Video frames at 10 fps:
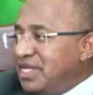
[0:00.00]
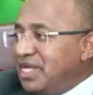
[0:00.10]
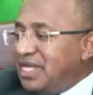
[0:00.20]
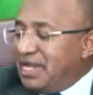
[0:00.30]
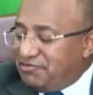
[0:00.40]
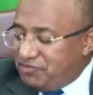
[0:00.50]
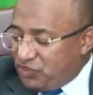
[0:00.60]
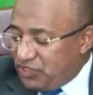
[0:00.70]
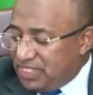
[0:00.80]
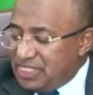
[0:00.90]
Yeah,
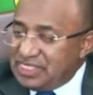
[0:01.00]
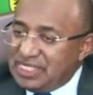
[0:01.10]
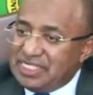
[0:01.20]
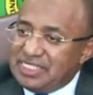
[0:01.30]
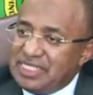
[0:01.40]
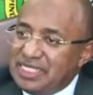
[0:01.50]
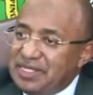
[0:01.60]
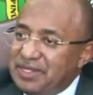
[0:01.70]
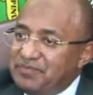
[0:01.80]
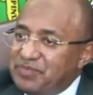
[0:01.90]
fisheries
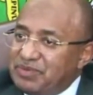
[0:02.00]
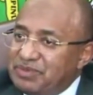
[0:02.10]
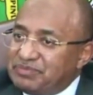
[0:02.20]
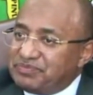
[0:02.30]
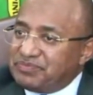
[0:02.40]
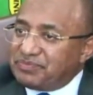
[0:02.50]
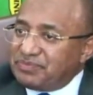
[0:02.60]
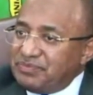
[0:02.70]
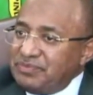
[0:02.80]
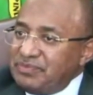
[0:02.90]
and
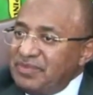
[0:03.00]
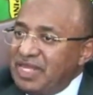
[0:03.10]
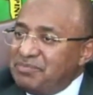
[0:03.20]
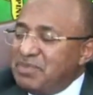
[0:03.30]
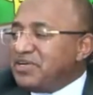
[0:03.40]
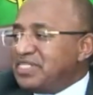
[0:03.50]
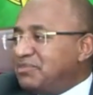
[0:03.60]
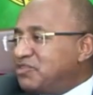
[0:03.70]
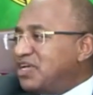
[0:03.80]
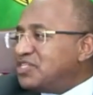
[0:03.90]

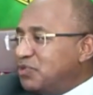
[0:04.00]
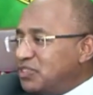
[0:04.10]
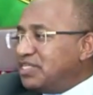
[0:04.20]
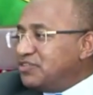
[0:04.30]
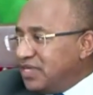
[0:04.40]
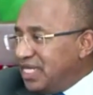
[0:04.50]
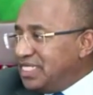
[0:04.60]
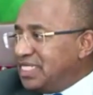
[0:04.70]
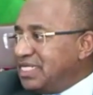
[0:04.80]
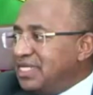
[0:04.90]
maritime transport and
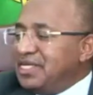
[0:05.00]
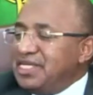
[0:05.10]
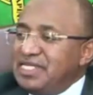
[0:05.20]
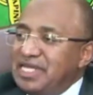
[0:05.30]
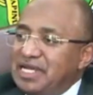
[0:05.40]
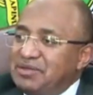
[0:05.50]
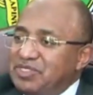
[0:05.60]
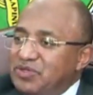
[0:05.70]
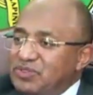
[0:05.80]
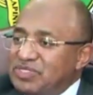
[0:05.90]
trade. Yeah,
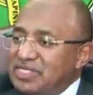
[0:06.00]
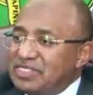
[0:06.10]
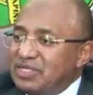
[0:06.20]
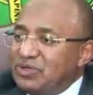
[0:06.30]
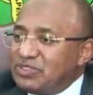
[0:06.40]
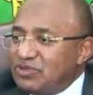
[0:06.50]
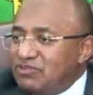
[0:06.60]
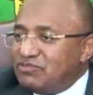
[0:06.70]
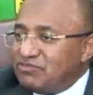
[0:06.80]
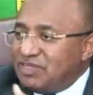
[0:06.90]
because there's a lot
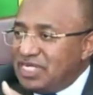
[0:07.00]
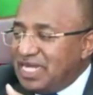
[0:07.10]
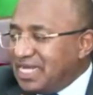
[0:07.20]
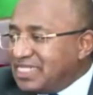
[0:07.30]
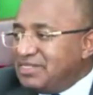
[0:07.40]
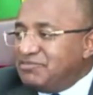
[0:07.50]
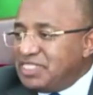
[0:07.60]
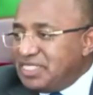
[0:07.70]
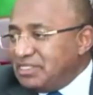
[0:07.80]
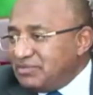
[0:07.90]
of
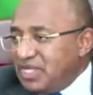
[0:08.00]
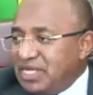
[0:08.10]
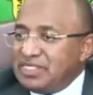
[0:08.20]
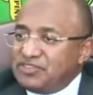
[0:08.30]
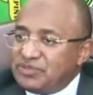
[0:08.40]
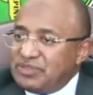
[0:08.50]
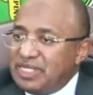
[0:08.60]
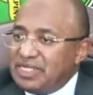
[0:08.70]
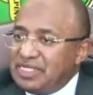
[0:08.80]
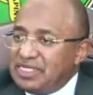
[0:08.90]
activity,
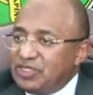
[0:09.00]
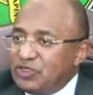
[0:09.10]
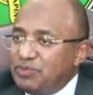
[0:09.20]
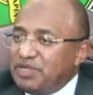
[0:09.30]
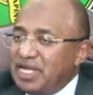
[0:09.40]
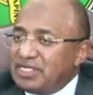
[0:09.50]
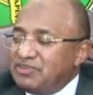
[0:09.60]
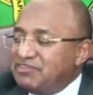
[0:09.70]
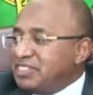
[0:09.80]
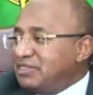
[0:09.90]
economic
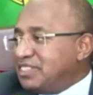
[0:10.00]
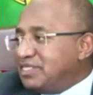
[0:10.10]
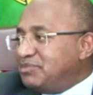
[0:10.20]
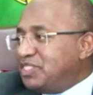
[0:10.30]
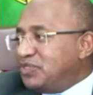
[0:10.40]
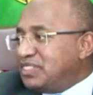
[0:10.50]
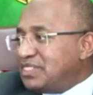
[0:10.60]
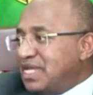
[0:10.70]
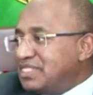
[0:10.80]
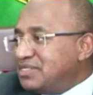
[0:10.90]
activity between
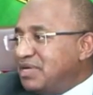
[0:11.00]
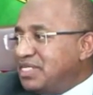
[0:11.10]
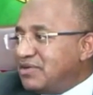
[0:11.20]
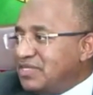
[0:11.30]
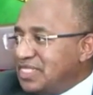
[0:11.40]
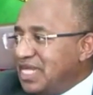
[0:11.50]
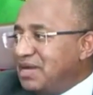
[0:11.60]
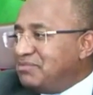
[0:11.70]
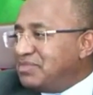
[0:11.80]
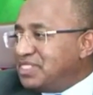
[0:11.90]
Zanzibar, Dar es
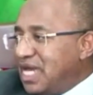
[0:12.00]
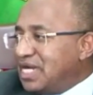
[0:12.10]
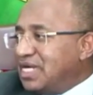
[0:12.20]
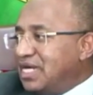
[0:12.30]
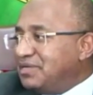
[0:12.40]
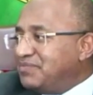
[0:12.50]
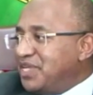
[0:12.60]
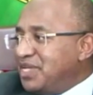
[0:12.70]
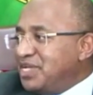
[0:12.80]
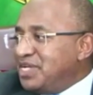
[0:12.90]
Salaam, Tanga,
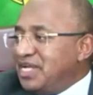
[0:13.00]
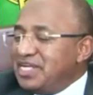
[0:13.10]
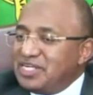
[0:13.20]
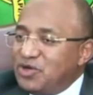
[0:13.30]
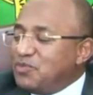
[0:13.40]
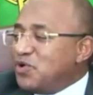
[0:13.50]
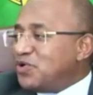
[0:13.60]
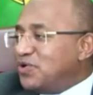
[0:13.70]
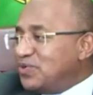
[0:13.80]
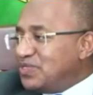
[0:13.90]

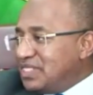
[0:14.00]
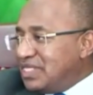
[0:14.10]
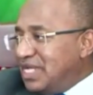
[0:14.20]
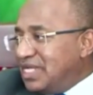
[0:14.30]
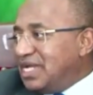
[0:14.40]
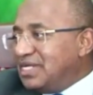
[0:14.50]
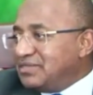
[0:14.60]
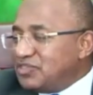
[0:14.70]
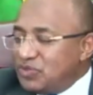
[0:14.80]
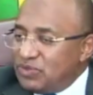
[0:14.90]
Comoros,
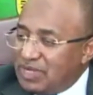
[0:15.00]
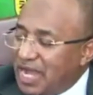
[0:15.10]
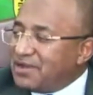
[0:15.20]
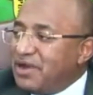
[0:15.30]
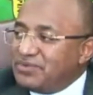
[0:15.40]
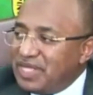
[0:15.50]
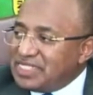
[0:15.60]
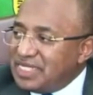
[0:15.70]
so around that